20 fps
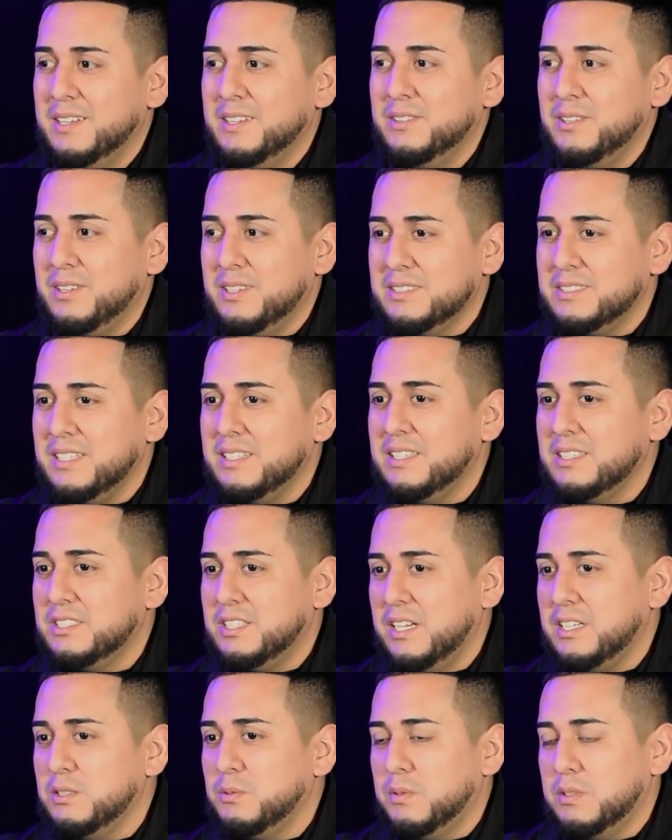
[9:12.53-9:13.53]
They're gonna see the
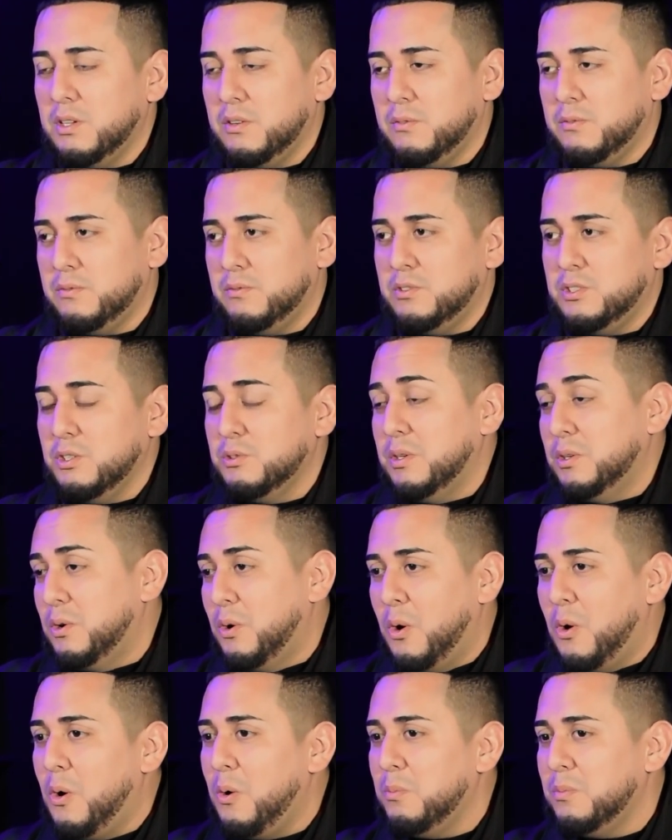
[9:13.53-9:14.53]
changes when their children go
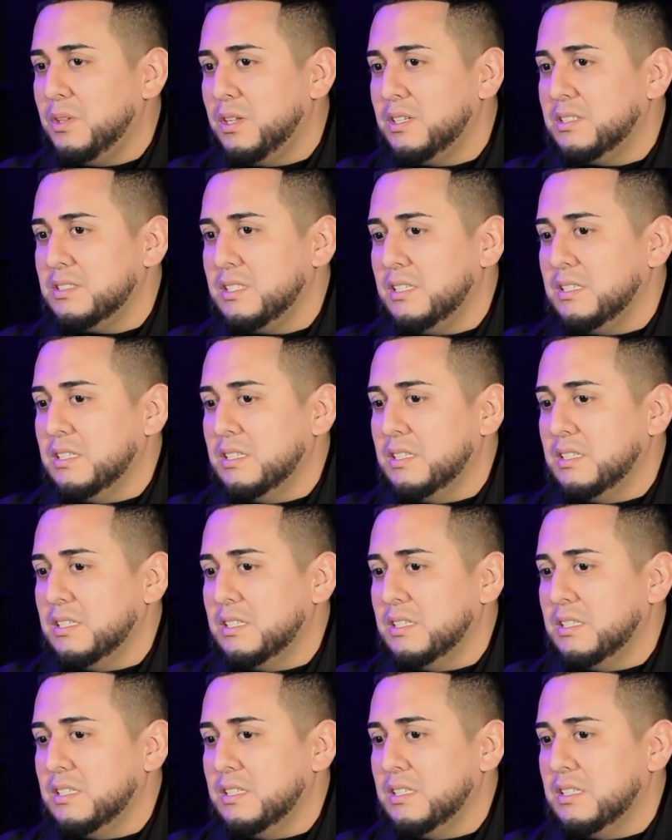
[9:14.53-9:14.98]
home. They're gonna